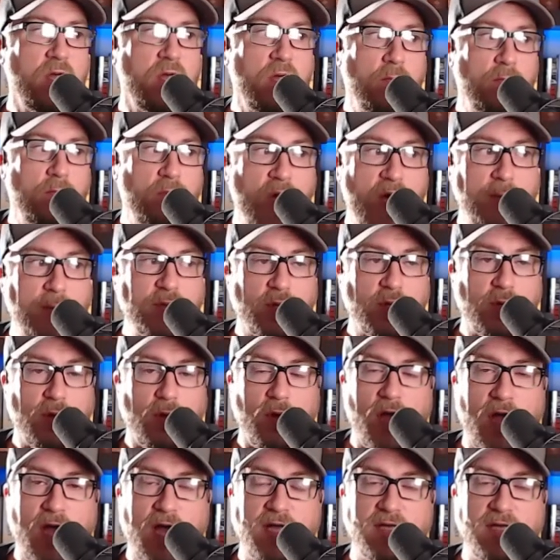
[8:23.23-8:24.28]

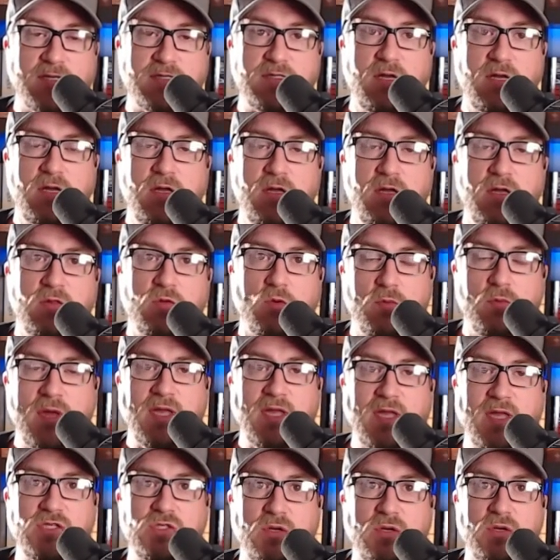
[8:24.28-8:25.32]
popularized through
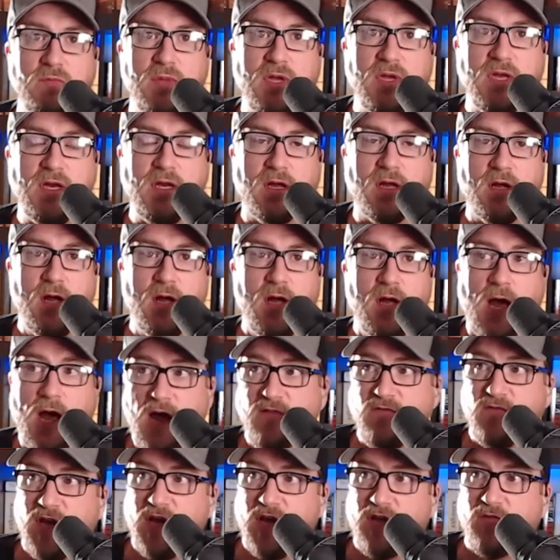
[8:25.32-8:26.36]
mainstream media.
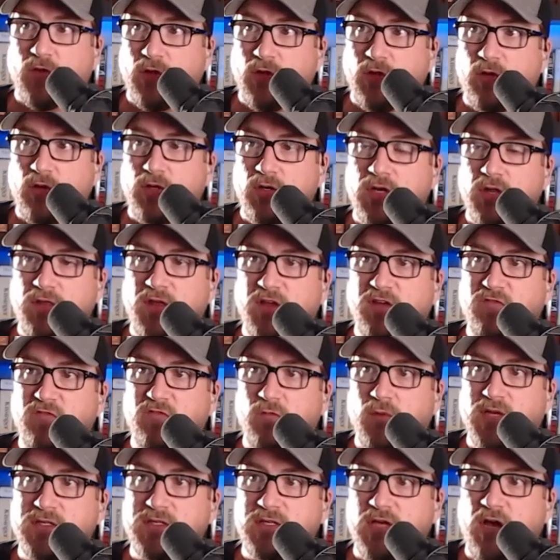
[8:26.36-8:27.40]
I've never learned to think for
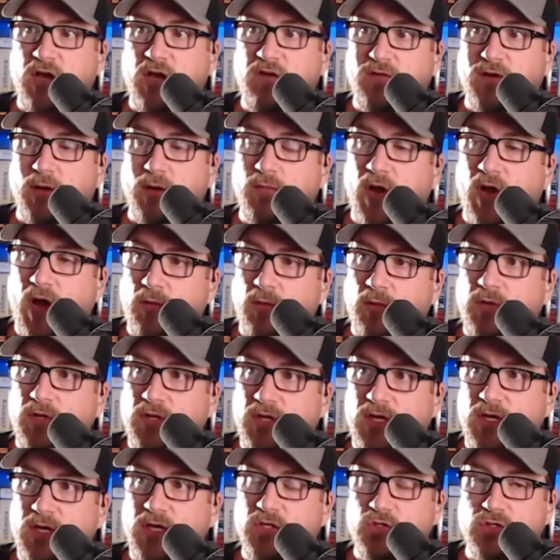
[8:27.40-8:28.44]
myself, and I'm not
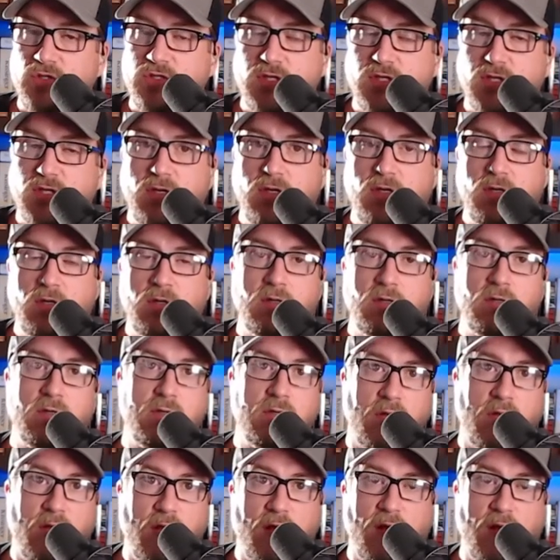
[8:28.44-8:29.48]
really interested.
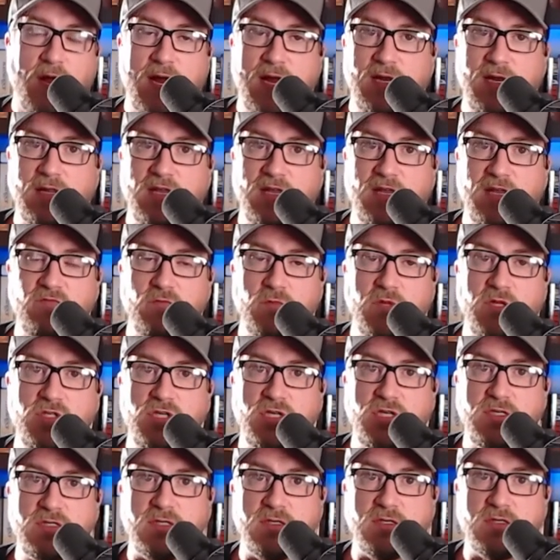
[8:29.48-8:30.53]
All right, leave them to
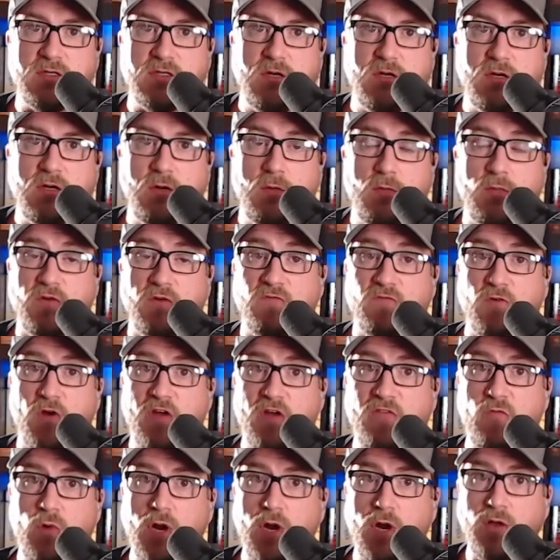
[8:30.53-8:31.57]
Jesus. But for
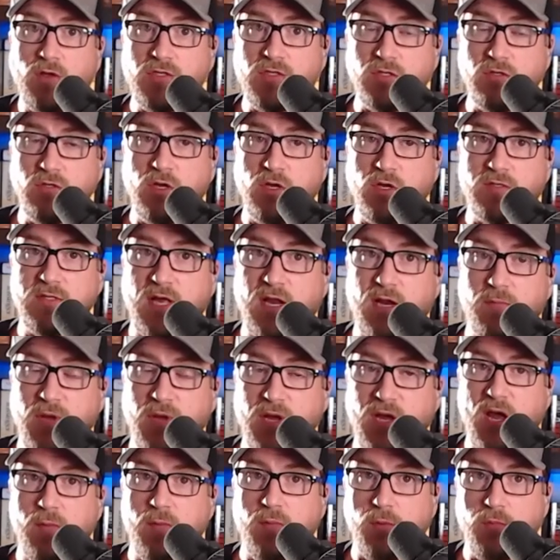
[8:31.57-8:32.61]
everyone else who knows how to
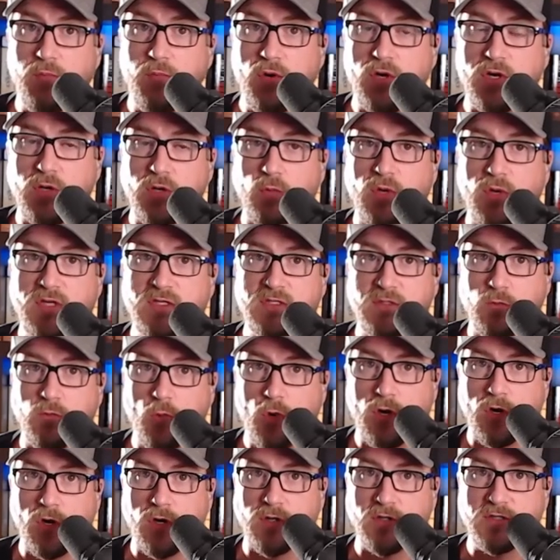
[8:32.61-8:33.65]
pick up a book and read some
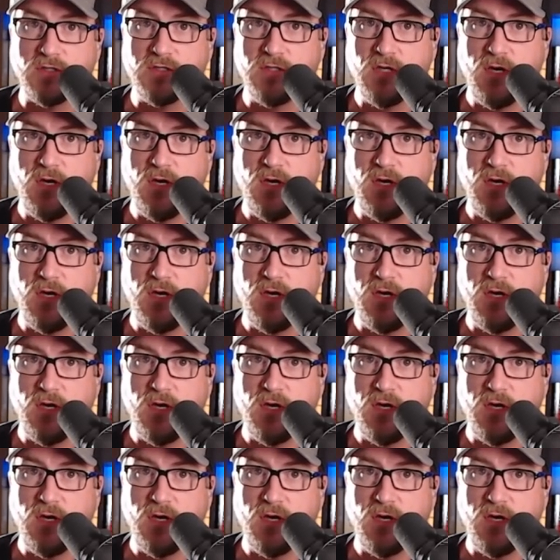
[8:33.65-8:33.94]
words,